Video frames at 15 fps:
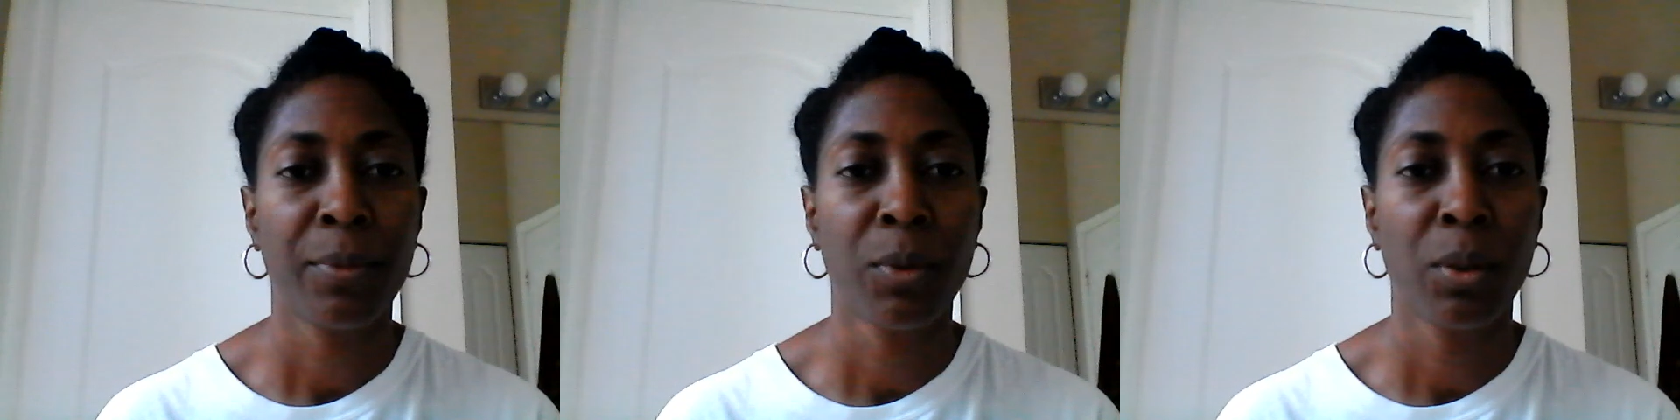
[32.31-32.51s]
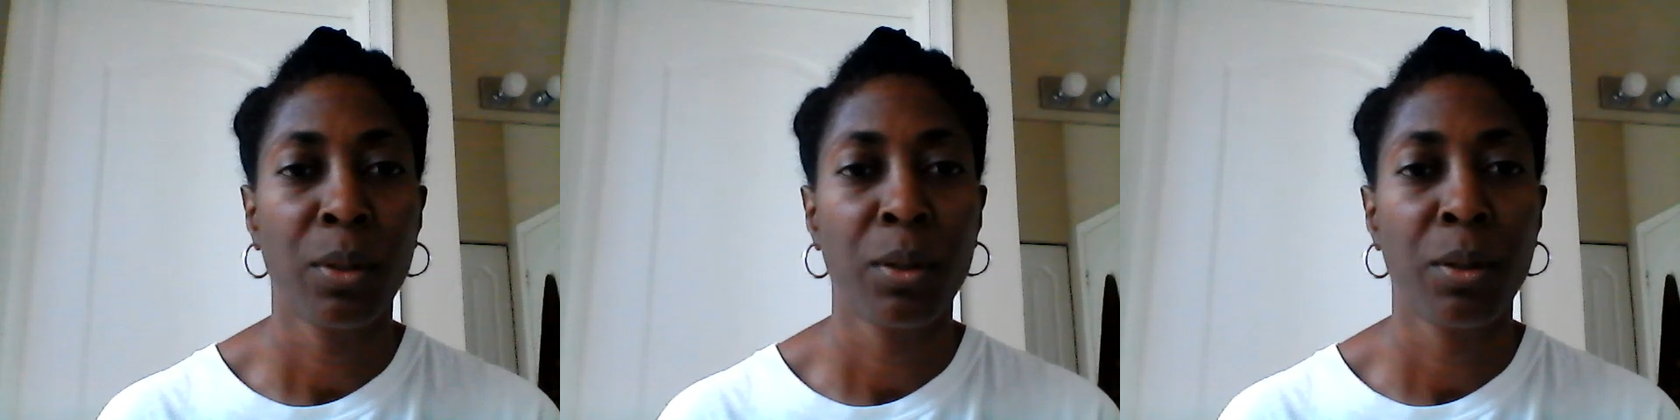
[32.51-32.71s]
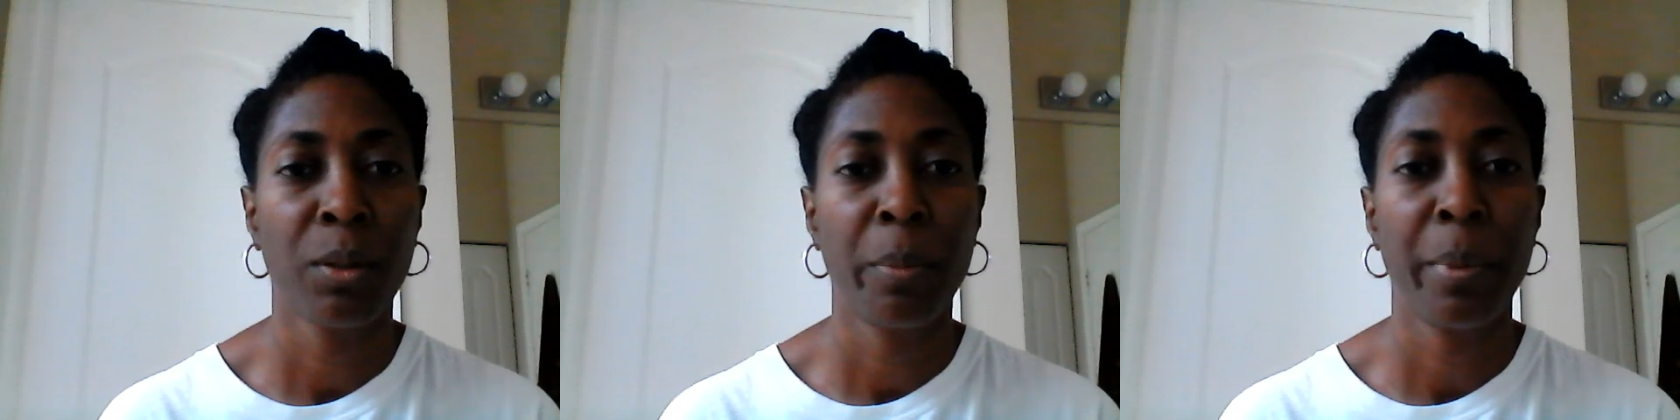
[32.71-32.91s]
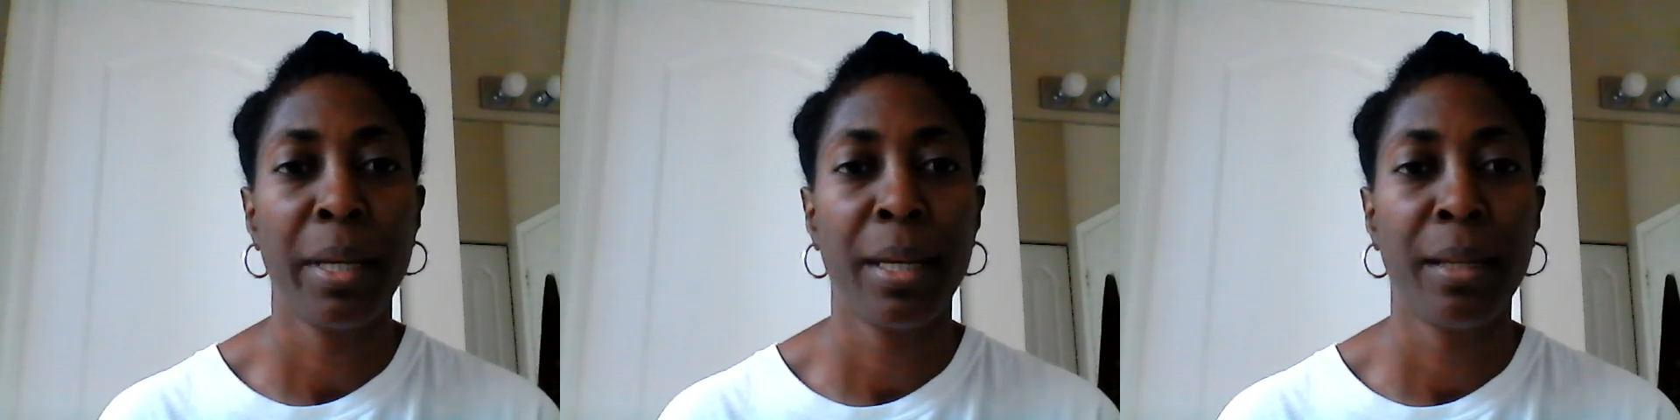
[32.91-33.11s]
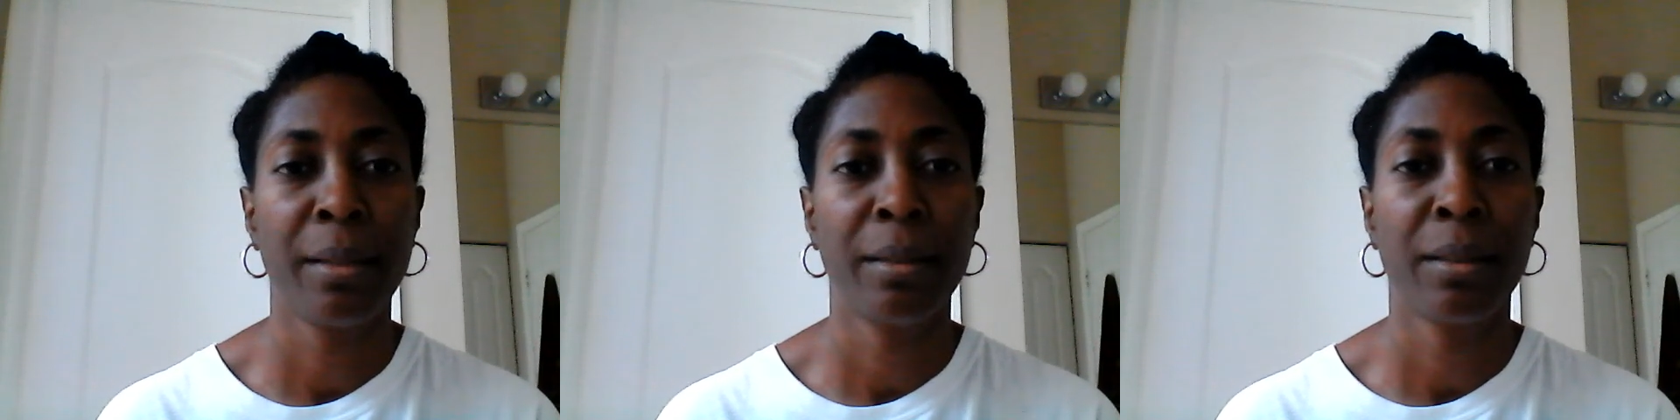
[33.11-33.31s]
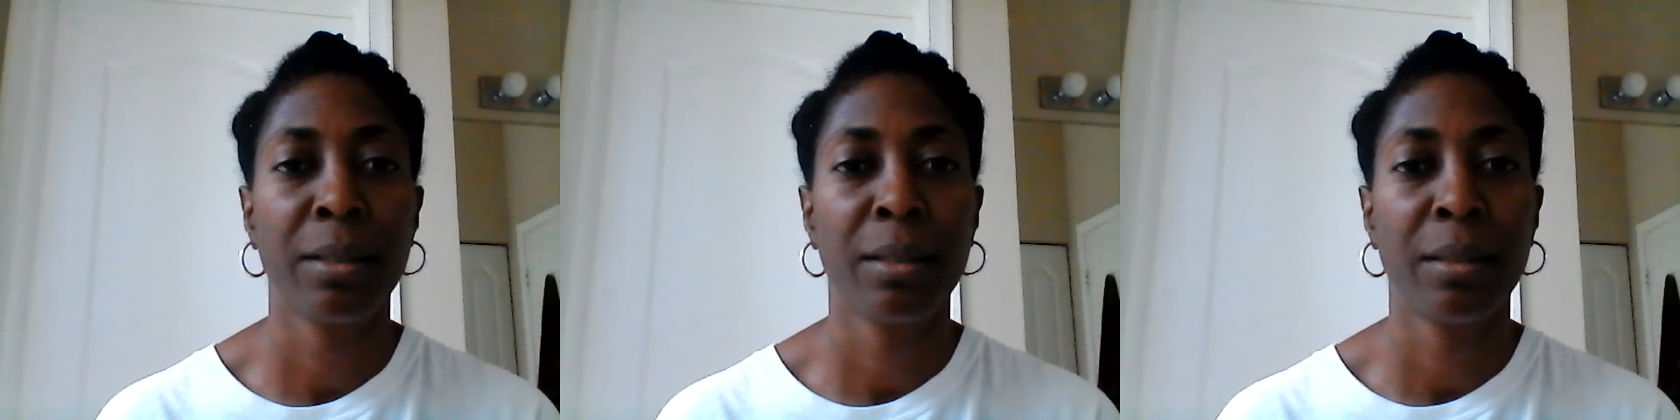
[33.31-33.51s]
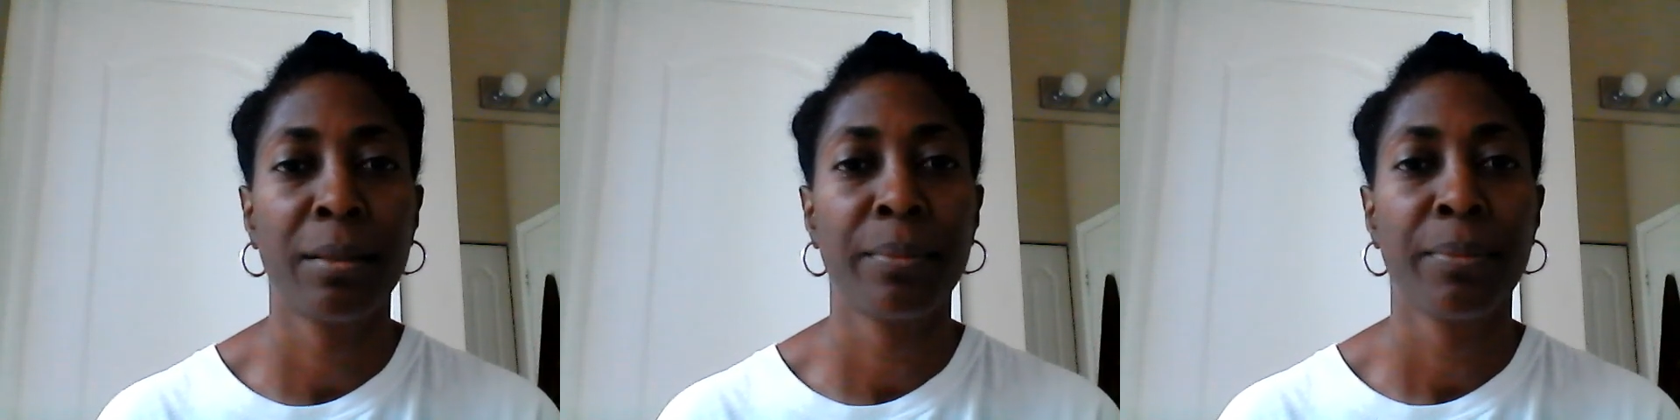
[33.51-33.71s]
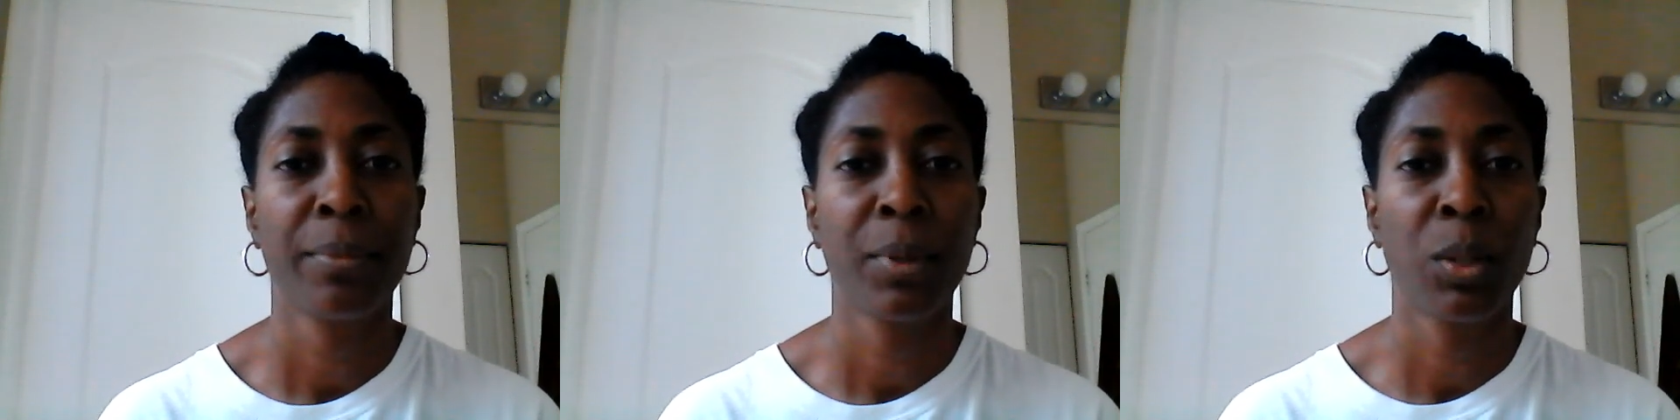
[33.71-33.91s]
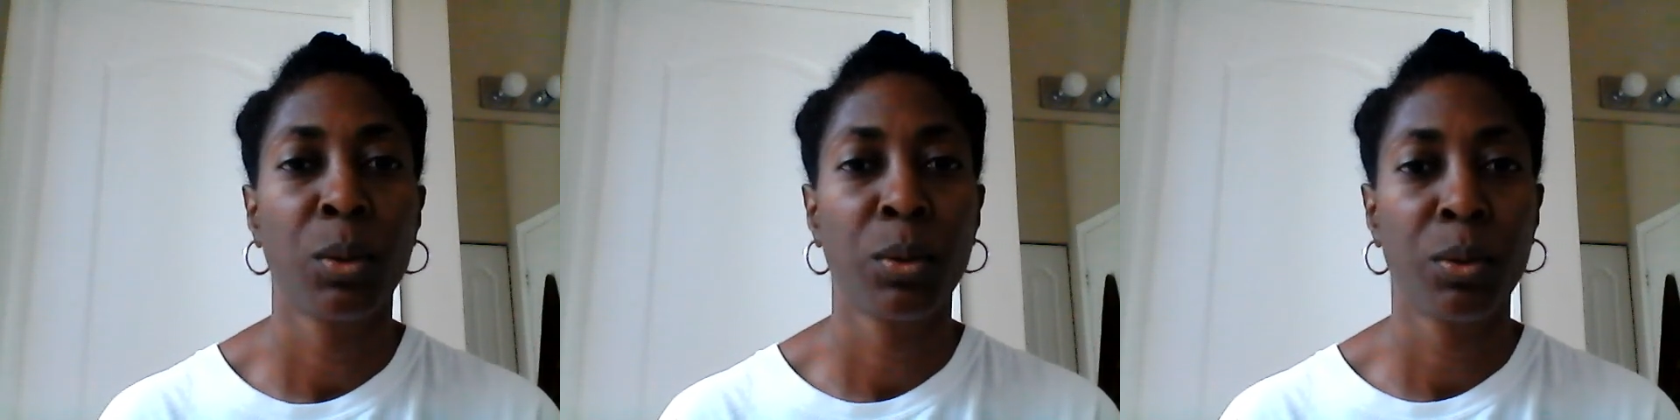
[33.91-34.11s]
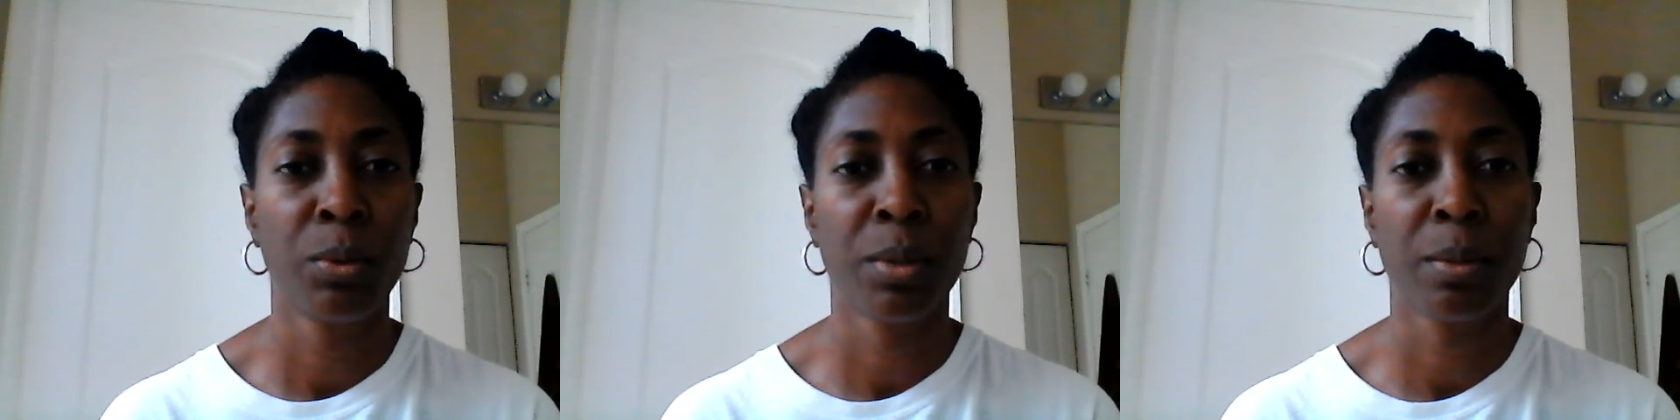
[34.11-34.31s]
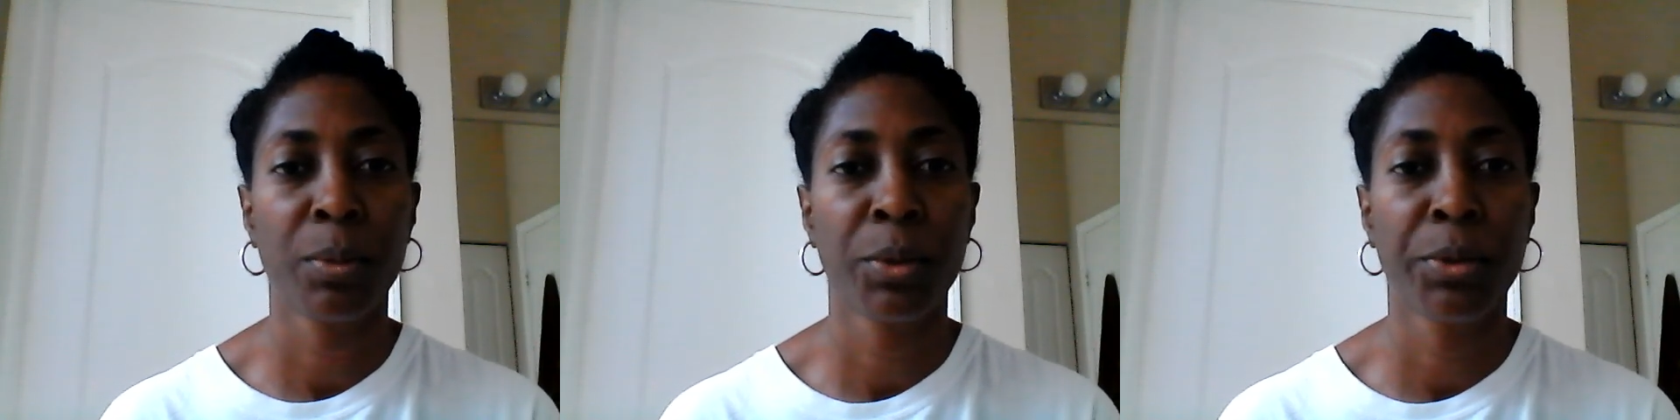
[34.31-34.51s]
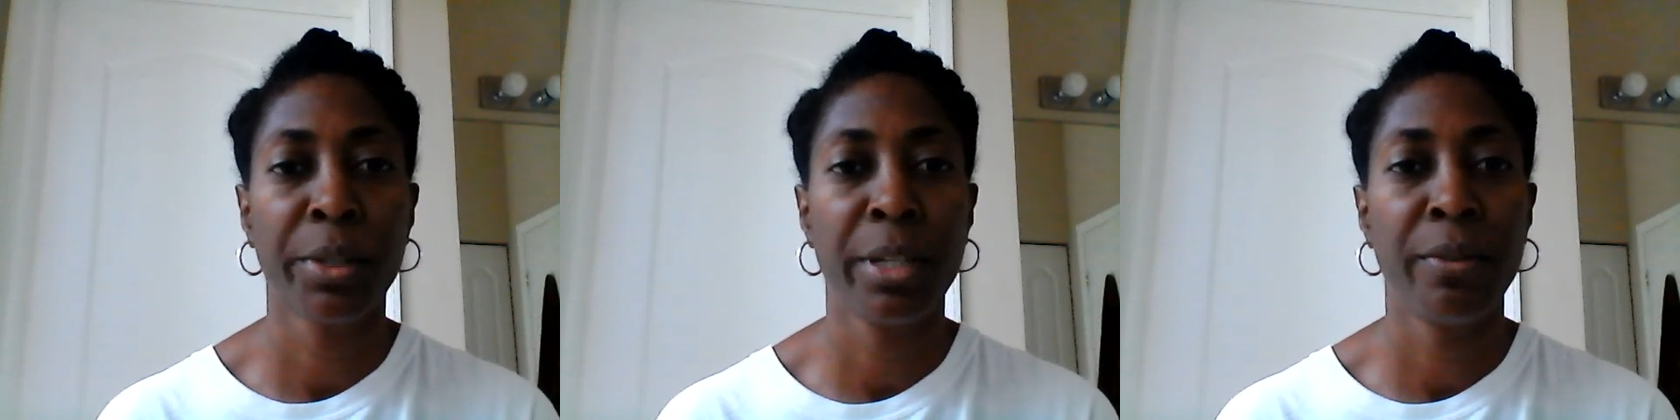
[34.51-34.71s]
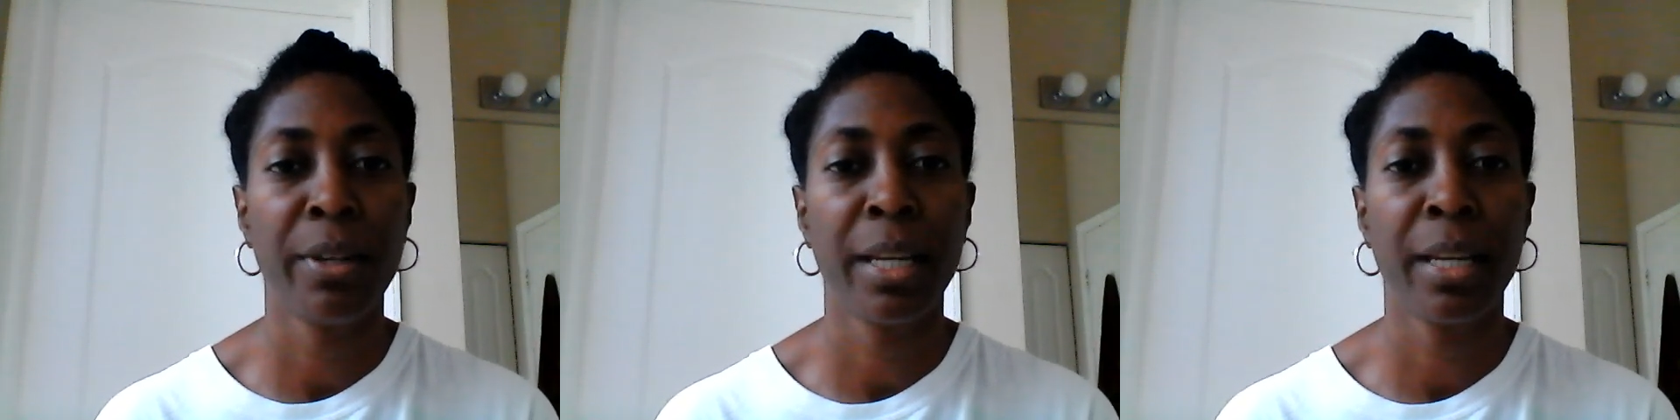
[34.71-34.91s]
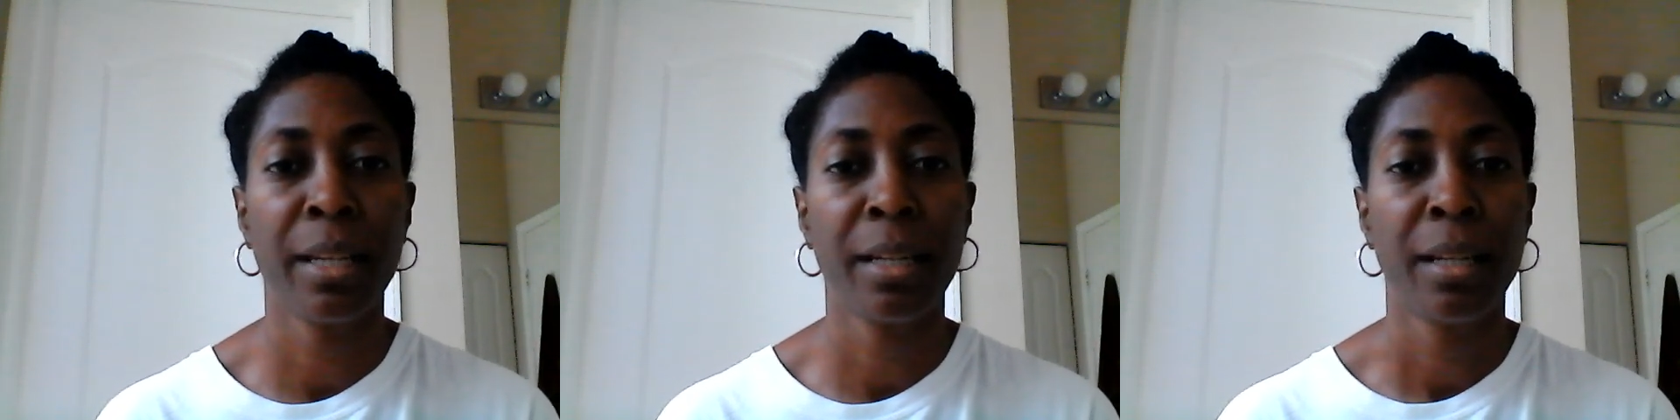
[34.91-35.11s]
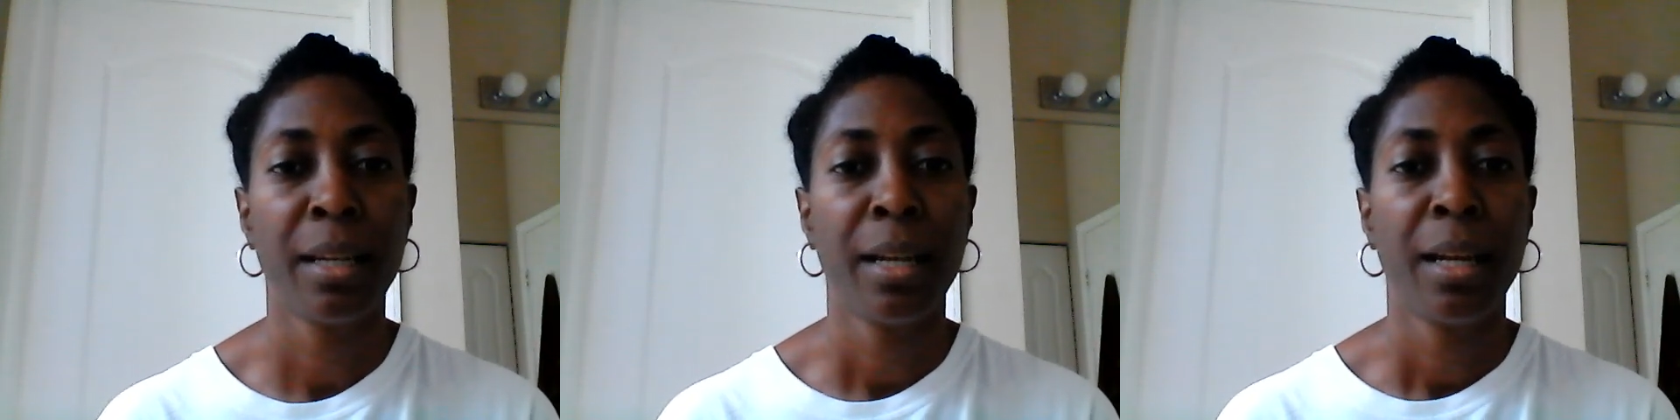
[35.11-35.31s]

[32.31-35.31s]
a little bit to go through some grieving.